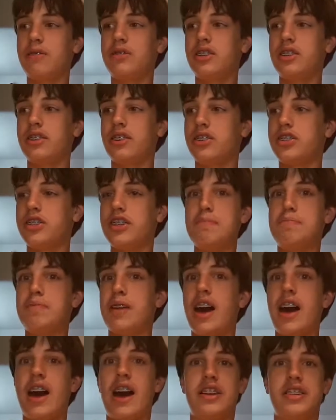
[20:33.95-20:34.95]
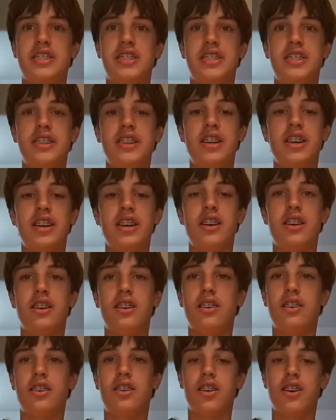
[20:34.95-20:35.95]
after she passed,
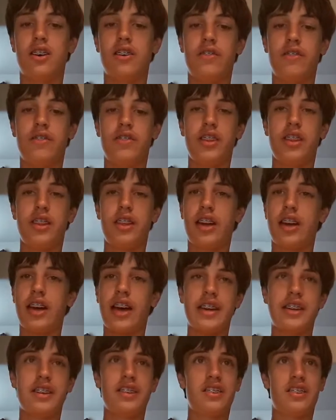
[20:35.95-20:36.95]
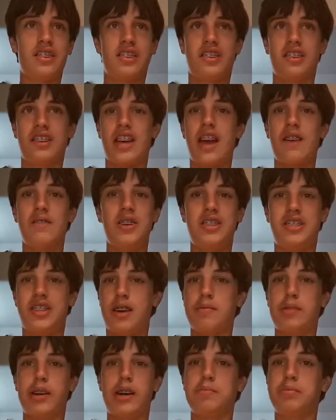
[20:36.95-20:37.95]
or
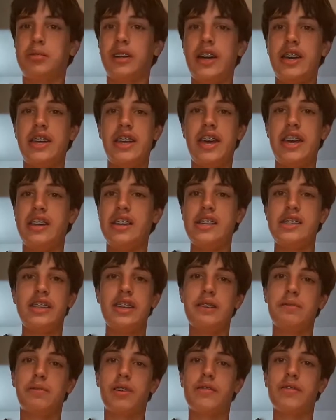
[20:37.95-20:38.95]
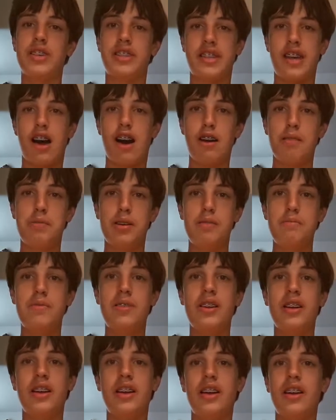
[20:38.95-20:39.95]
every time I played anything from this
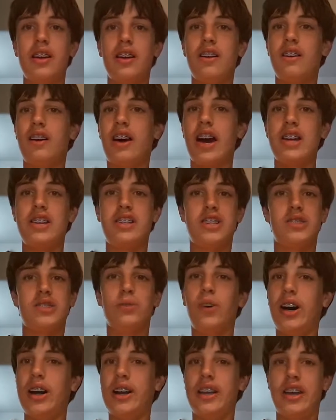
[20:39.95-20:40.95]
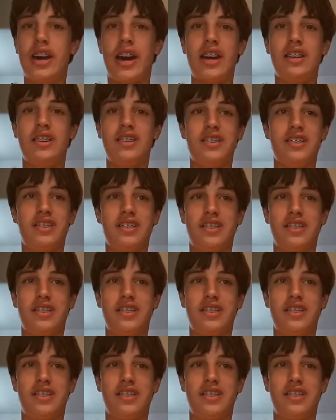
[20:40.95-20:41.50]
album, I just wanted